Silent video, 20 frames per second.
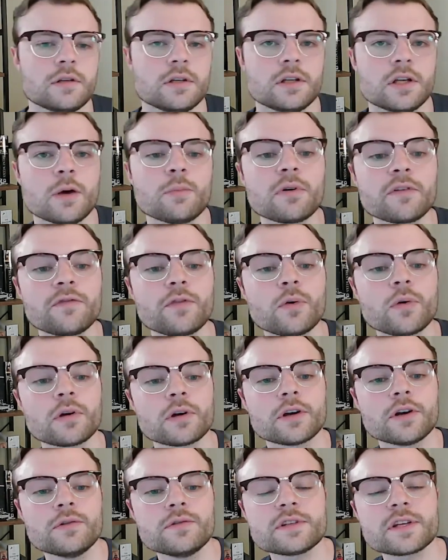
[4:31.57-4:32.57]
Number four,
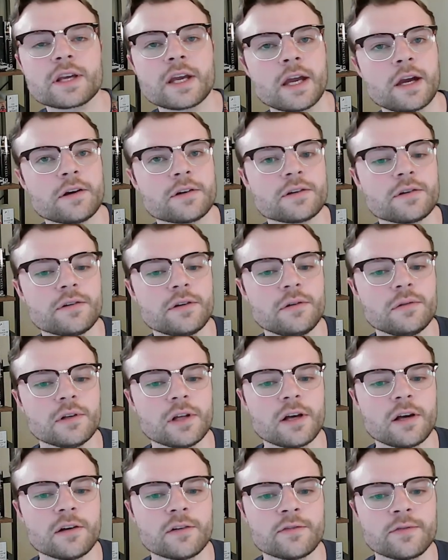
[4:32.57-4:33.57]
who's a character you
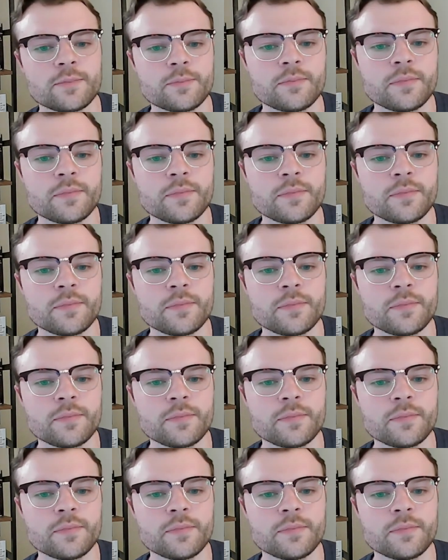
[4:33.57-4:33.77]
love